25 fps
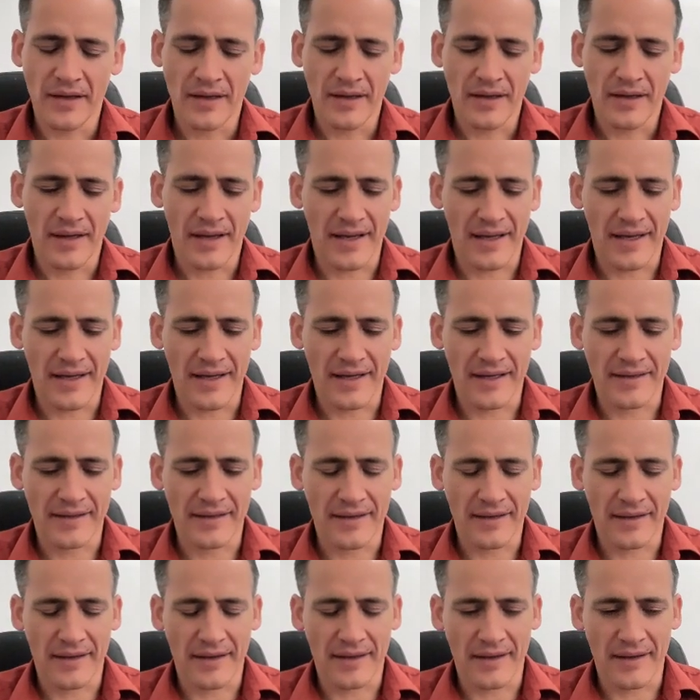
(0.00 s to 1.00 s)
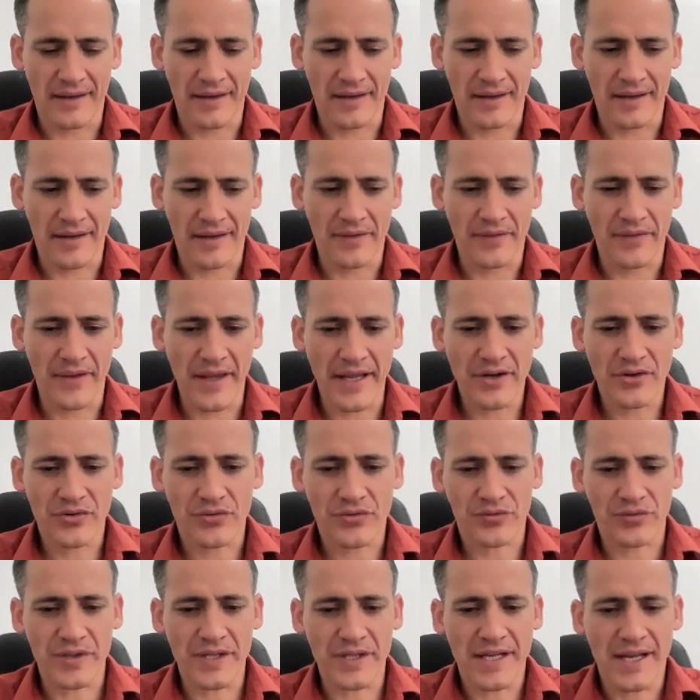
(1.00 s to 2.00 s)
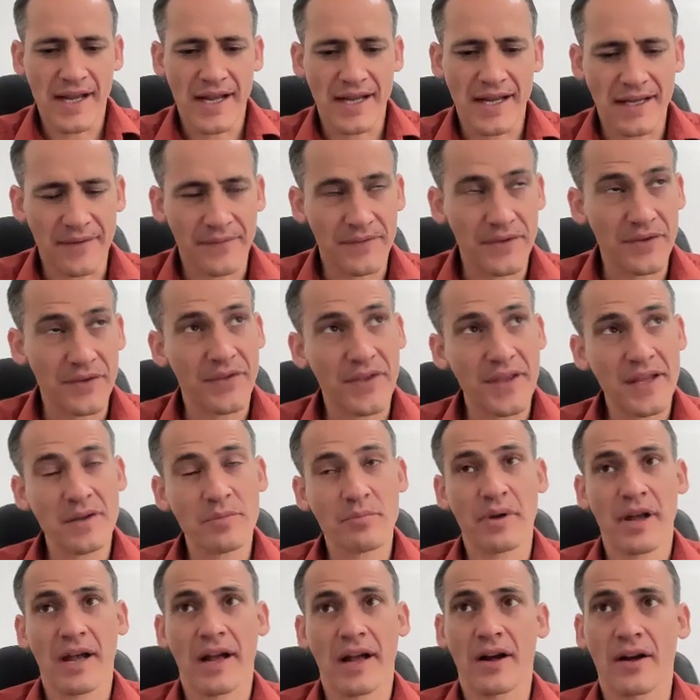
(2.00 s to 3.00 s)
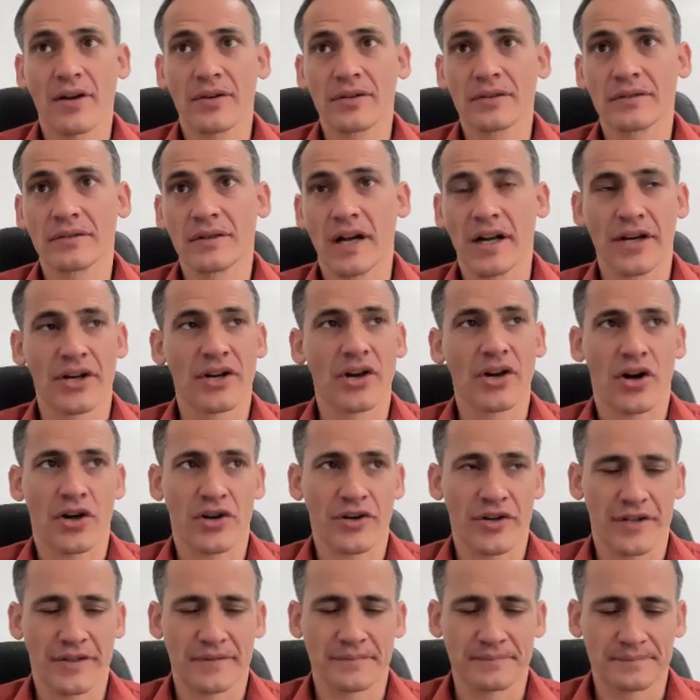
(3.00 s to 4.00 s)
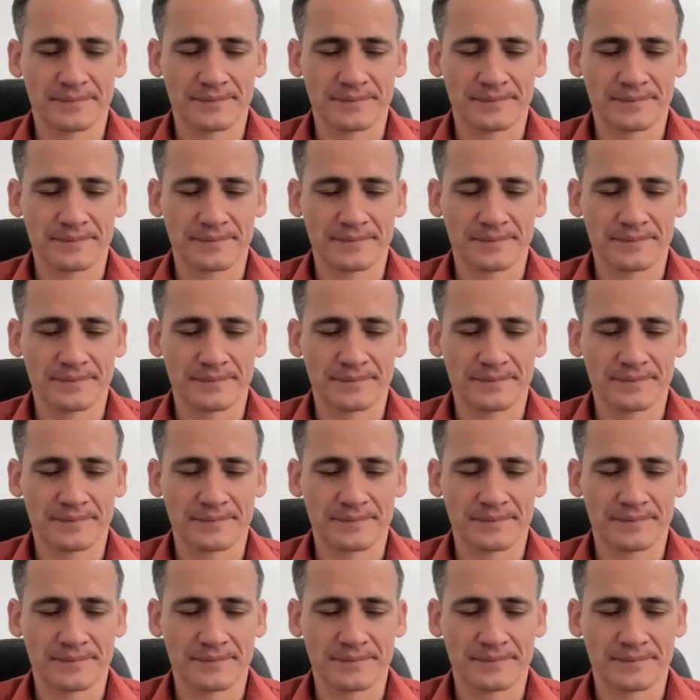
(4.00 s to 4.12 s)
And they create, if you think about a garden,